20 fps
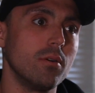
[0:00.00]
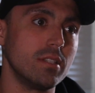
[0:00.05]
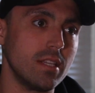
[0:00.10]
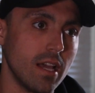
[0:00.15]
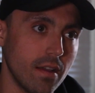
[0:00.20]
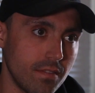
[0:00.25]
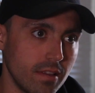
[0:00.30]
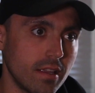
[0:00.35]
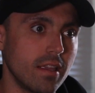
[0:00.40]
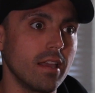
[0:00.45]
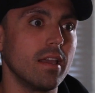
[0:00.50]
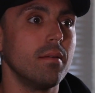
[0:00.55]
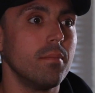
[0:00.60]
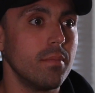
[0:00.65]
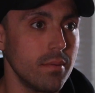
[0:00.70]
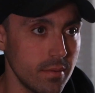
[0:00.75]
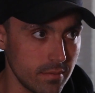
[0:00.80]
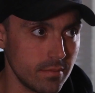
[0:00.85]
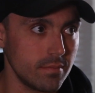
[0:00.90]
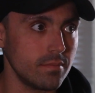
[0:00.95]
You always have to
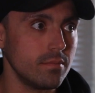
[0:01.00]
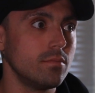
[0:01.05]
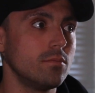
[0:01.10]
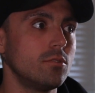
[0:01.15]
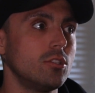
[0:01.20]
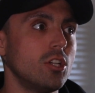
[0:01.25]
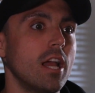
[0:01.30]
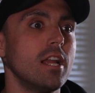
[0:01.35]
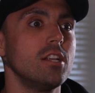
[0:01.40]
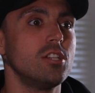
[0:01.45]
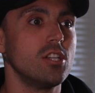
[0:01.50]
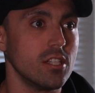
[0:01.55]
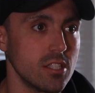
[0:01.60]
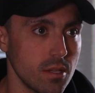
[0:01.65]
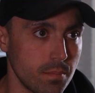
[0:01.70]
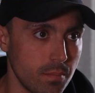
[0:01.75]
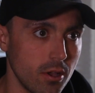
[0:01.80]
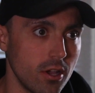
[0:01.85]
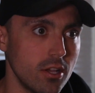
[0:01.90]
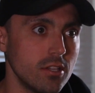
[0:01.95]
keep changing
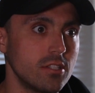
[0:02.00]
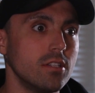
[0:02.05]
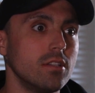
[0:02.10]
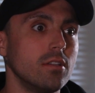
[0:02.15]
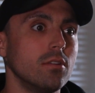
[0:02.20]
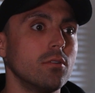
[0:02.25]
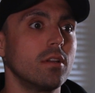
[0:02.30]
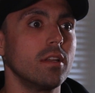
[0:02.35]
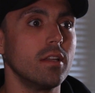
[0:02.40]
as a person,